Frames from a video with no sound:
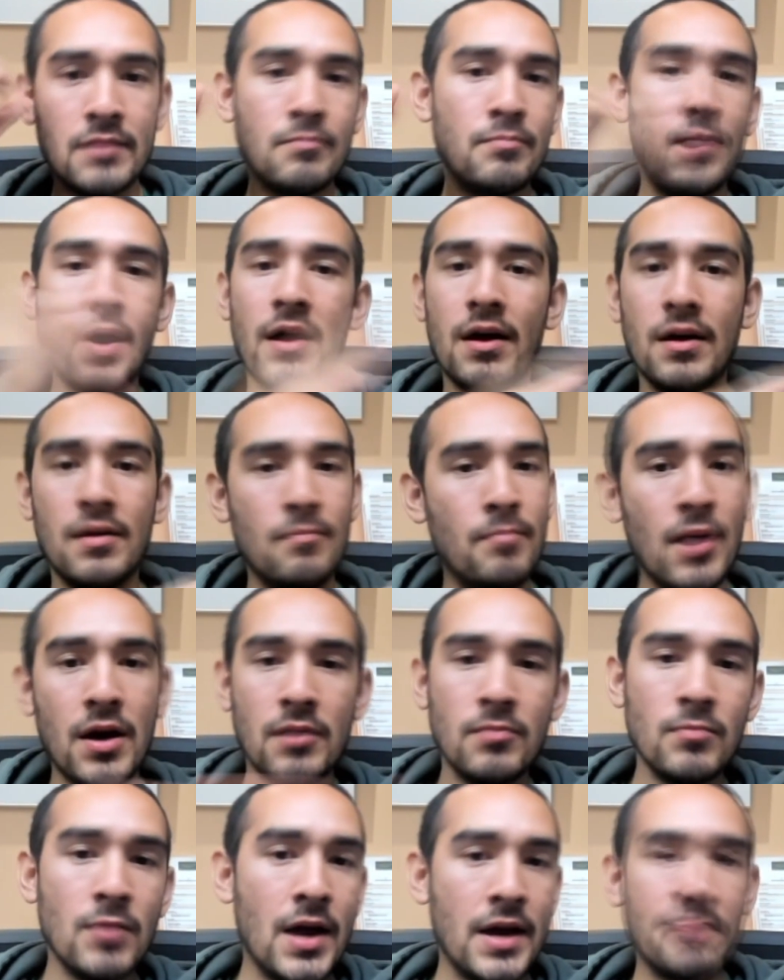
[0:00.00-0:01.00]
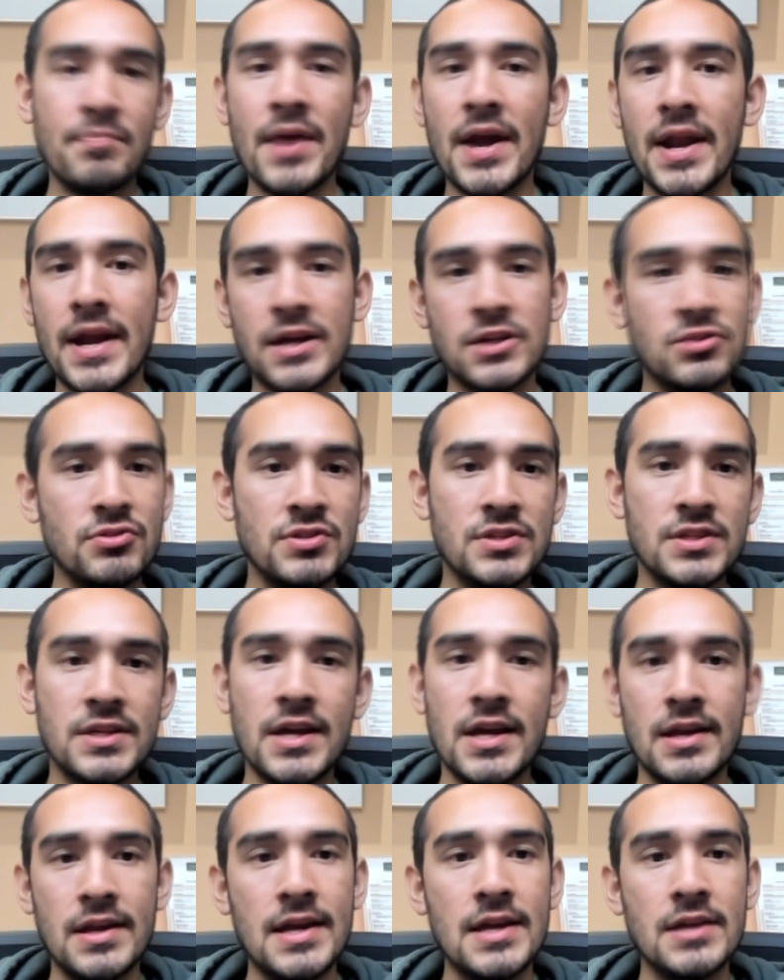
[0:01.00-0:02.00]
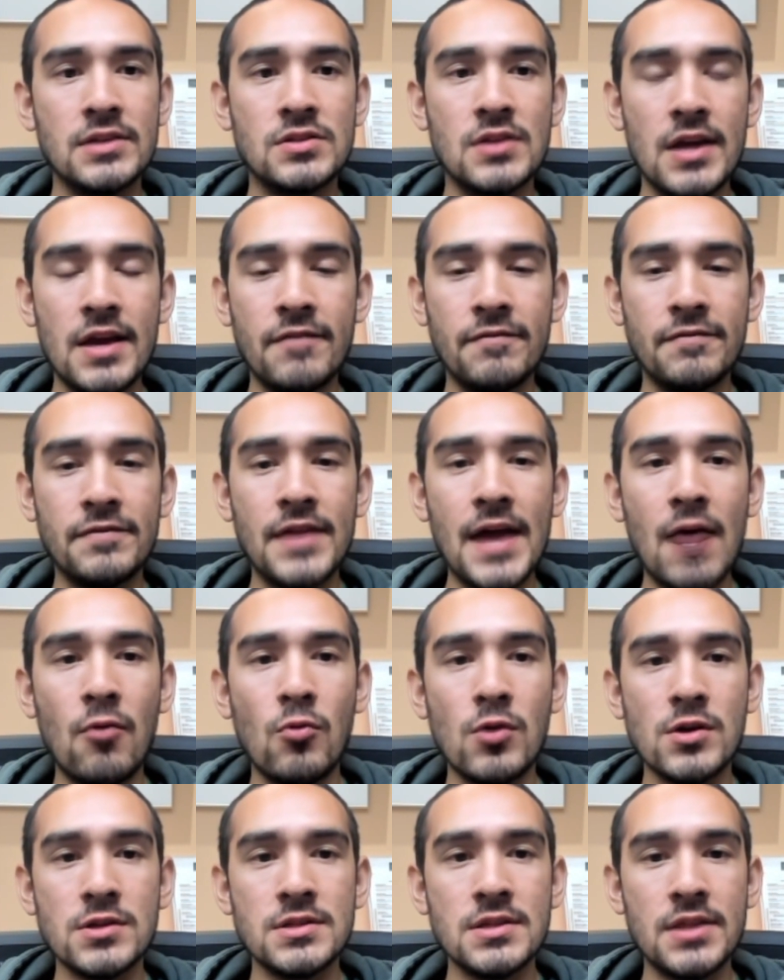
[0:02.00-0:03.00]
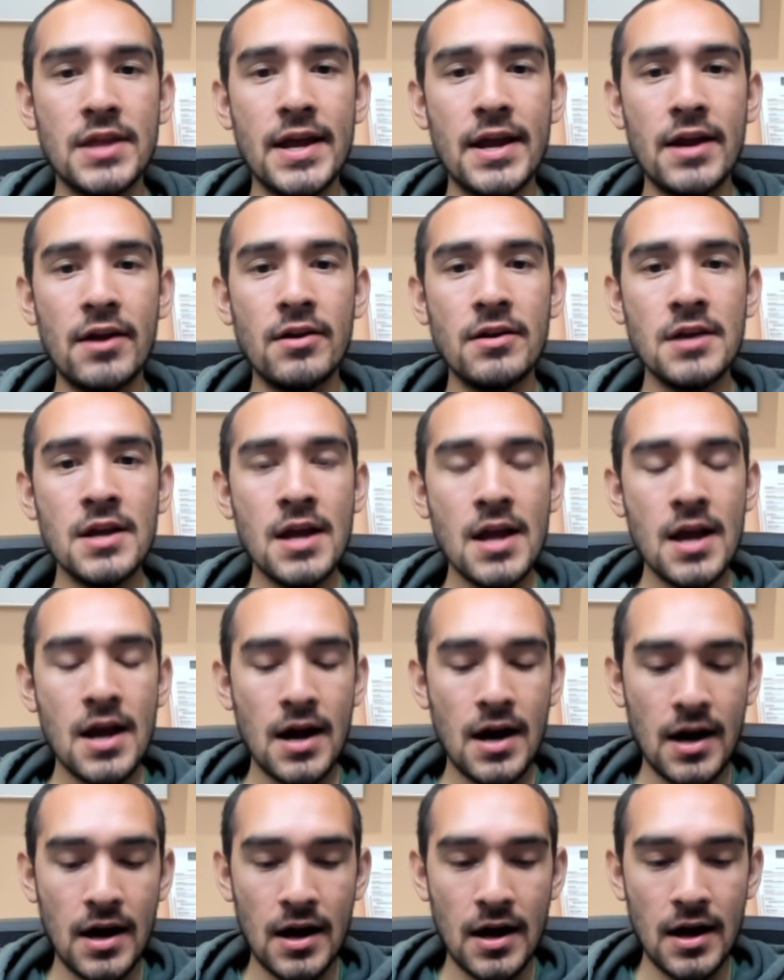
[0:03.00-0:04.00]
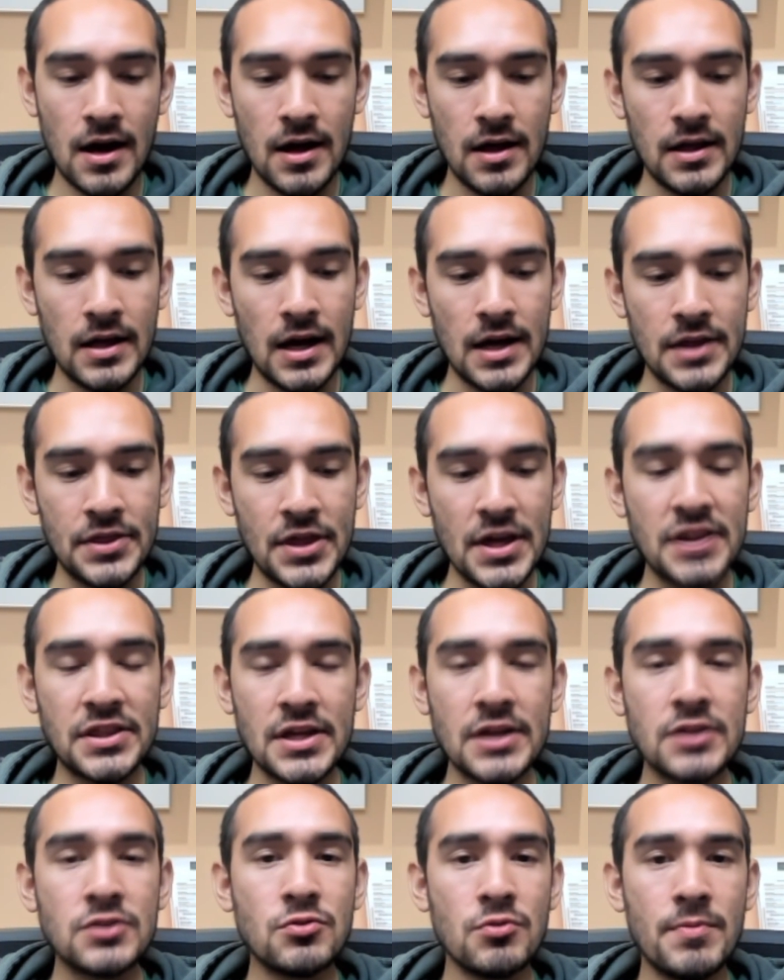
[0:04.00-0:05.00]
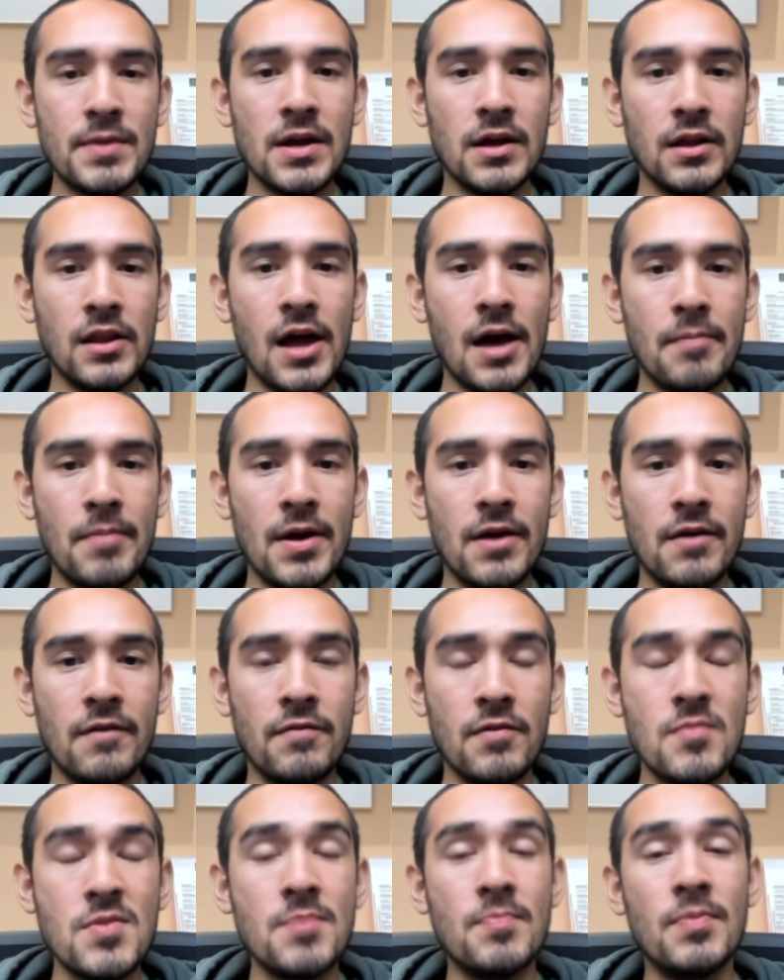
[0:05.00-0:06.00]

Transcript: bottom line, that extra skid is if that wasn't there, I think things would be a lot better for me.